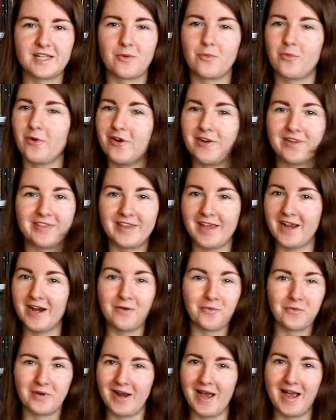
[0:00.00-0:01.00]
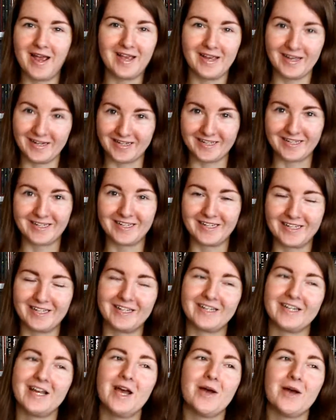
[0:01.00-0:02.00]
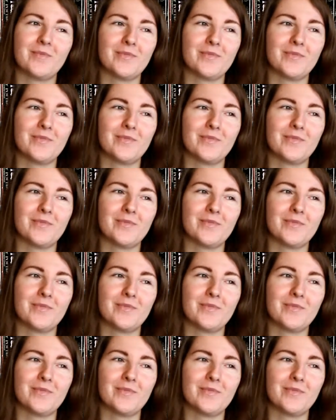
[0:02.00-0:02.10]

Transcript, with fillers: that weren't there when I edited it,